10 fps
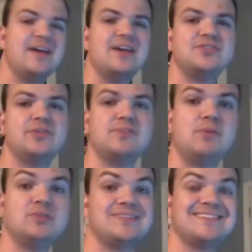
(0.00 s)
So the
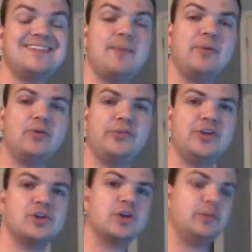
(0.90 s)
most typical
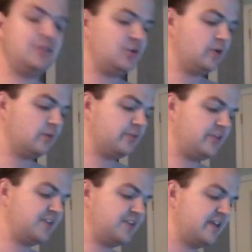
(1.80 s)
thing you're going to be doing with
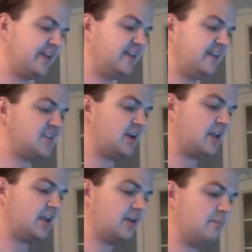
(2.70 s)
this is
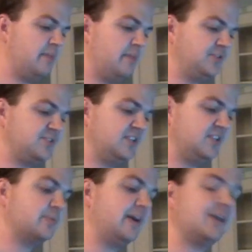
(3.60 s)
tucking
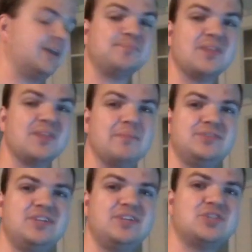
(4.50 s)
Aegisdramon.
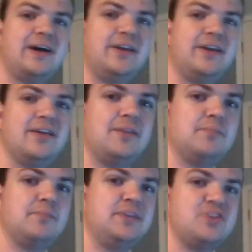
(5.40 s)
Aegisdramon
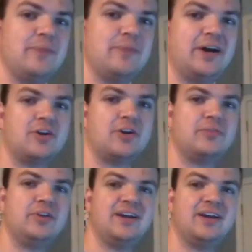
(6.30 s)
and Plesiomon are
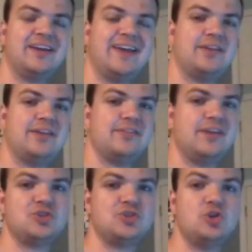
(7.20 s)
really, again,
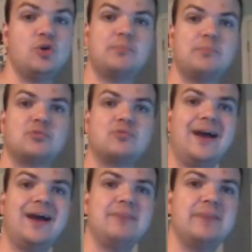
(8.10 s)
the 2
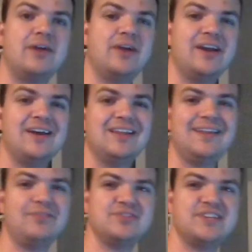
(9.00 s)
primary
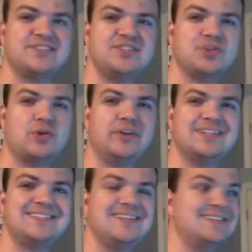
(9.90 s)
level 6s you're going to
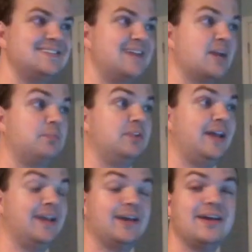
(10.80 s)
see this deck
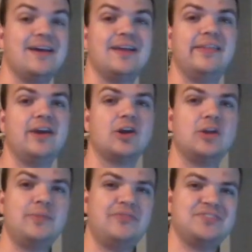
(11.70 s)
playing. They are going
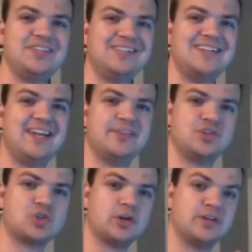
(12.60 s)
to be facilitating the
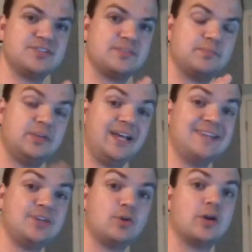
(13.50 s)
strongest
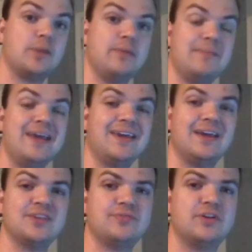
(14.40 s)
plays that you're going to be
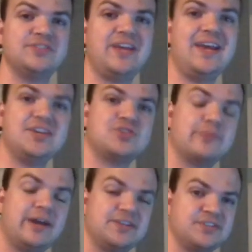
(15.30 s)
making as far as
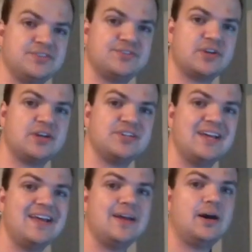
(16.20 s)
Aegisdramon is concerned.
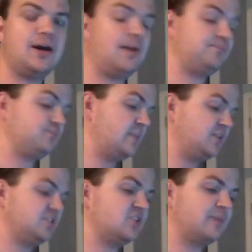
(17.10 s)

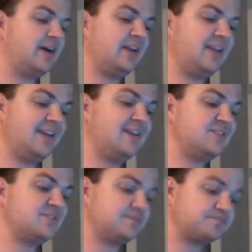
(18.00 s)
Aegisdramon
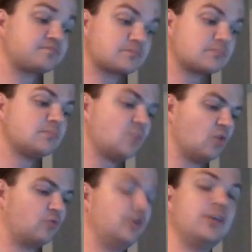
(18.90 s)
is
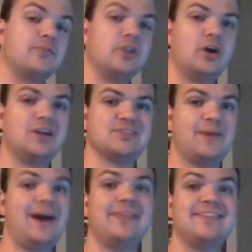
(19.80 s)
really, really awesome.
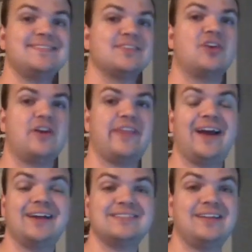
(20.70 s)
This is a card that
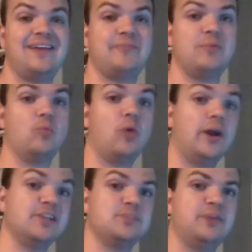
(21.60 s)
I honestly have been
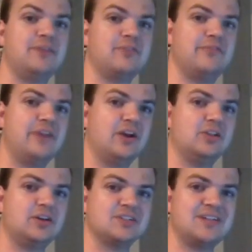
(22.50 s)
wanting to play for a very
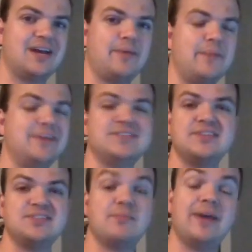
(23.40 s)
long time. I
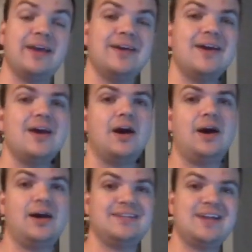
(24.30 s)
mentioned this in my
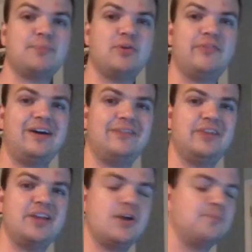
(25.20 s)
deck profile
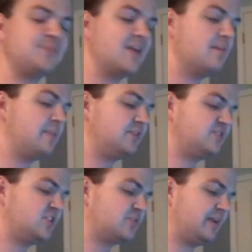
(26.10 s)
video.
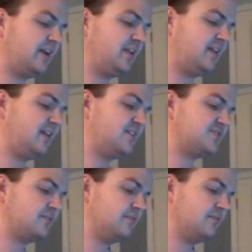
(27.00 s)
Aegisdramon is...